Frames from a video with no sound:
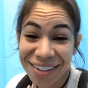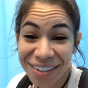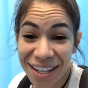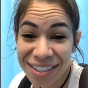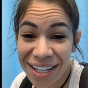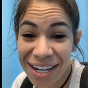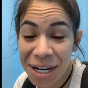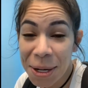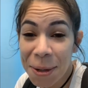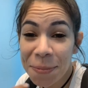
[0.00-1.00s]
you know that's
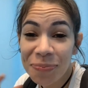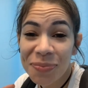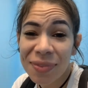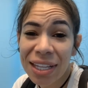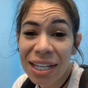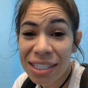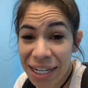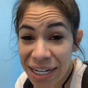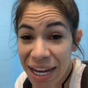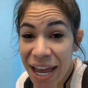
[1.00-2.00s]
like that's
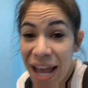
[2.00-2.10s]
like